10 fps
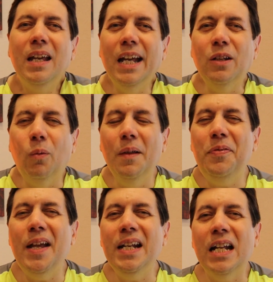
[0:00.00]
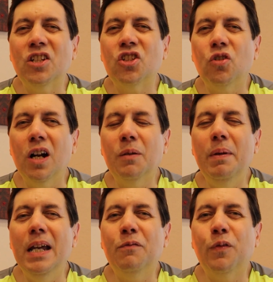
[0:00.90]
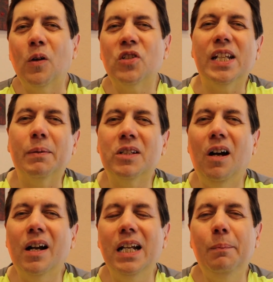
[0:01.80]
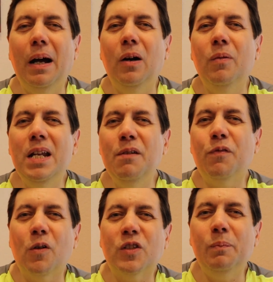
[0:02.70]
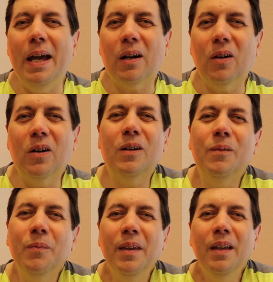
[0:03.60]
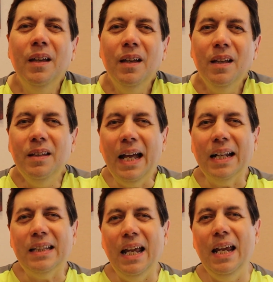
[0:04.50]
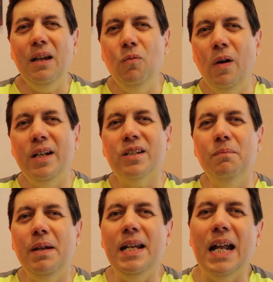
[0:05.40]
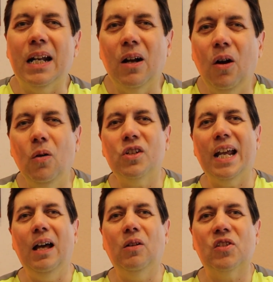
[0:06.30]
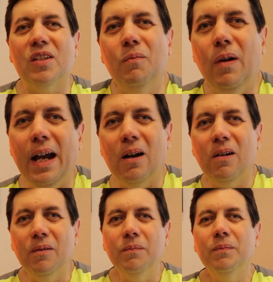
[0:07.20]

And the one thing that struck me at first, they were talking about when he first met her, that they went to meet at a hotel somewhere.